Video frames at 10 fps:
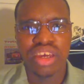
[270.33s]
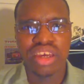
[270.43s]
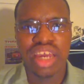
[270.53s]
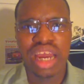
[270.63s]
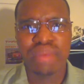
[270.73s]

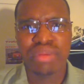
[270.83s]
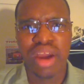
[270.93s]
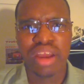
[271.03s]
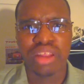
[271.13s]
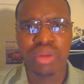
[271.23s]
It got me
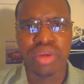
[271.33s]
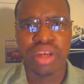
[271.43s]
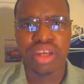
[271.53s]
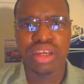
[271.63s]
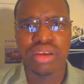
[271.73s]
by a little
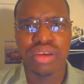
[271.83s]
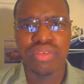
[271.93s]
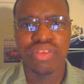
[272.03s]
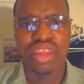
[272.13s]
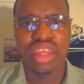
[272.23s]
bit.
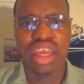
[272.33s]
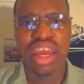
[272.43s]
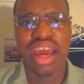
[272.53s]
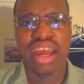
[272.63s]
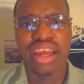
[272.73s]
Then
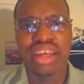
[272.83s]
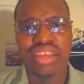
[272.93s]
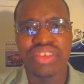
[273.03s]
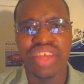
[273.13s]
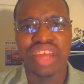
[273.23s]
I
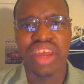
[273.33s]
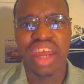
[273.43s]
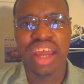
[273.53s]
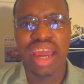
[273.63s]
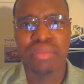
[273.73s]
think
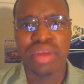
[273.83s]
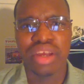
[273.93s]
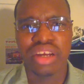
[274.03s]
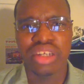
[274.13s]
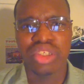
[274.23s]
I got me
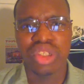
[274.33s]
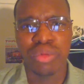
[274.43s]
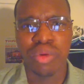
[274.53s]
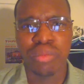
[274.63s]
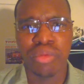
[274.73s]
a
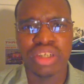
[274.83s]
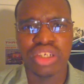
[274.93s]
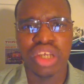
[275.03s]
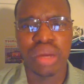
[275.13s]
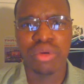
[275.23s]
super
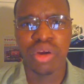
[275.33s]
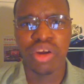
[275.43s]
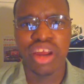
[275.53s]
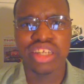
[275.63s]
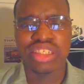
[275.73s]
Impreza
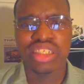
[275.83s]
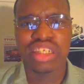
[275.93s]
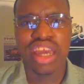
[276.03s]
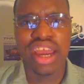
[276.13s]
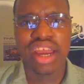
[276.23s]
WRX,
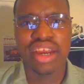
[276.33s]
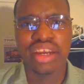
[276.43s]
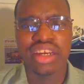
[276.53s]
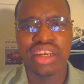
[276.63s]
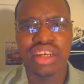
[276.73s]

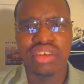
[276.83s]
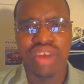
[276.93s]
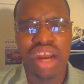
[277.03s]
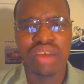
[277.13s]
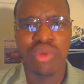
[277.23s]
and
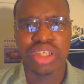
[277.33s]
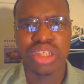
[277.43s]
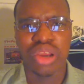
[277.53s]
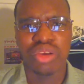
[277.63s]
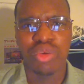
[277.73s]
I really
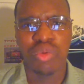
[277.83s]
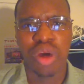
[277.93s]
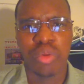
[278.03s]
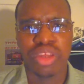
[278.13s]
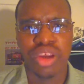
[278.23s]
started doing
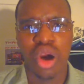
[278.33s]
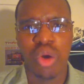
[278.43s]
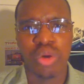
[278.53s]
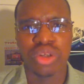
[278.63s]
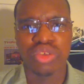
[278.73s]
well with the
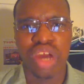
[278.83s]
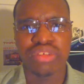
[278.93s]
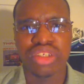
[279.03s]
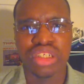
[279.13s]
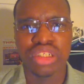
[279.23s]
all-wheel
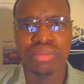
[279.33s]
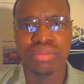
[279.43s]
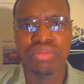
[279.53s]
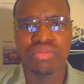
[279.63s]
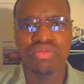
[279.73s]
drive
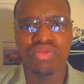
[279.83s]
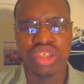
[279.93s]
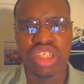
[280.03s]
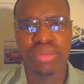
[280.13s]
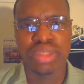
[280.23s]
system,
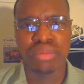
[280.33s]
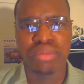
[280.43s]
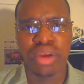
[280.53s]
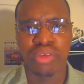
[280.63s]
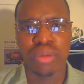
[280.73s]
which gave me some
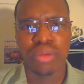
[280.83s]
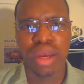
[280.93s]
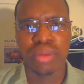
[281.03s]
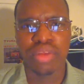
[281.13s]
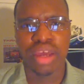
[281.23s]
better grip
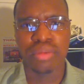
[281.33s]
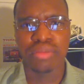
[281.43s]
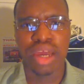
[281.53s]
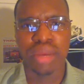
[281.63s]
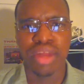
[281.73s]
down
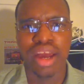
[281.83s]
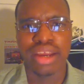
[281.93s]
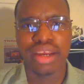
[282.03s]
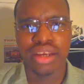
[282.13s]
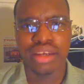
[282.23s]
the block.